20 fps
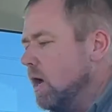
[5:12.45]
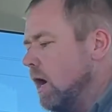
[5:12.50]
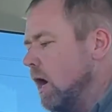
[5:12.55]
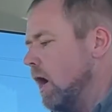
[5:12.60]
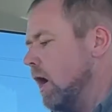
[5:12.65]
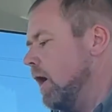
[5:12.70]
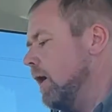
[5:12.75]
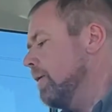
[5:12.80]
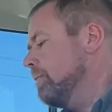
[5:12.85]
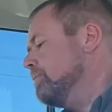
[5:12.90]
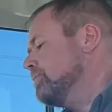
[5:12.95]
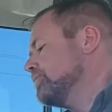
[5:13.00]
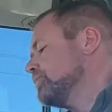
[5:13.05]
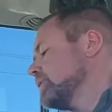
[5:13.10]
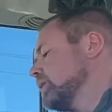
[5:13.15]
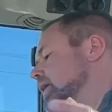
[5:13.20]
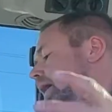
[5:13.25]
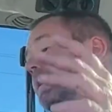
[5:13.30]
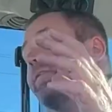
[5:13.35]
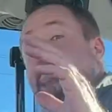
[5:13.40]
Um,
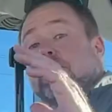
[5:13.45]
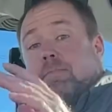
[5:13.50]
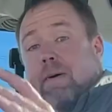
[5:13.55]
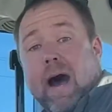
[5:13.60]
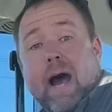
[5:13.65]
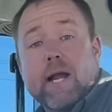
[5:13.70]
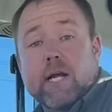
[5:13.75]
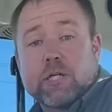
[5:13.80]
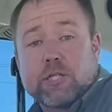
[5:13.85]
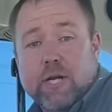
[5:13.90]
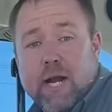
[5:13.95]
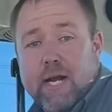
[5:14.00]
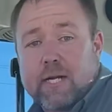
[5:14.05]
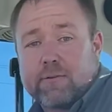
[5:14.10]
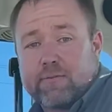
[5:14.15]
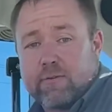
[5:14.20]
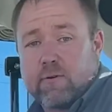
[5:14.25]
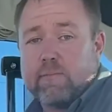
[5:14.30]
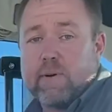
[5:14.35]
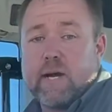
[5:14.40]
if you buy your
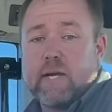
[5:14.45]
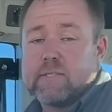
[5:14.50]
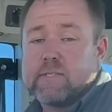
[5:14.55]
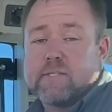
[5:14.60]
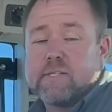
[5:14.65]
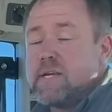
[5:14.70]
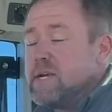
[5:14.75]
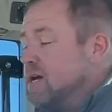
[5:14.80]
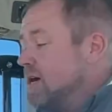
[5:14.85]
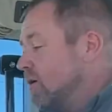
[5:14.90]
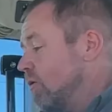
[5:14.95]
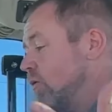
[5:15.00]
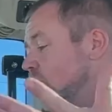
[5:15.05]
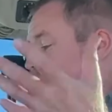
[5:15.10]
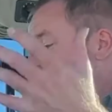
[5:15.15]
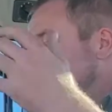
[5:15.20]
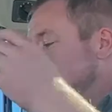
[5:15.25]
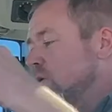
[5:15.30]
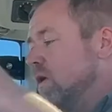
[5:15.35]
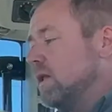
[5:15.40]
tractor from us,
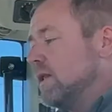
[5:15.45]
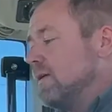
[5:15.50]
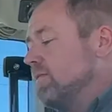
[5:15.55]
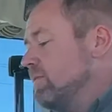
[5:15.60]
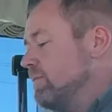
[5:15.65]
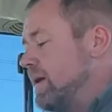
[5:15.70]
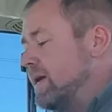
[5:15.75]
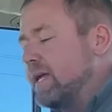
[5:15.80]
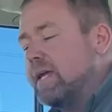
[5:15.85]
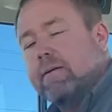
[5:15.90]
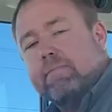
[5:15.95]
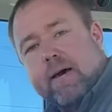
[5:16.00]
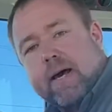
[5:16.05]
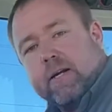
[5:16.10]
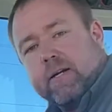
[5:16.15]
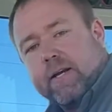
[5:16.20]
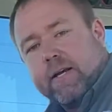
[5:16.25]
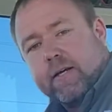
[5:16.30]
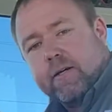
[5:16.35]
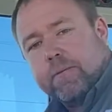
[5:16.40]
we'll even make you a
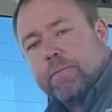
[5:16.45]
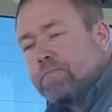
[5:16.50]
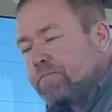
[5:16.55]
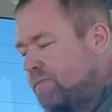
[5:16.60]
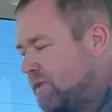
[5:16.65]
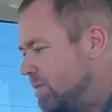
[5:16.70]
better deal.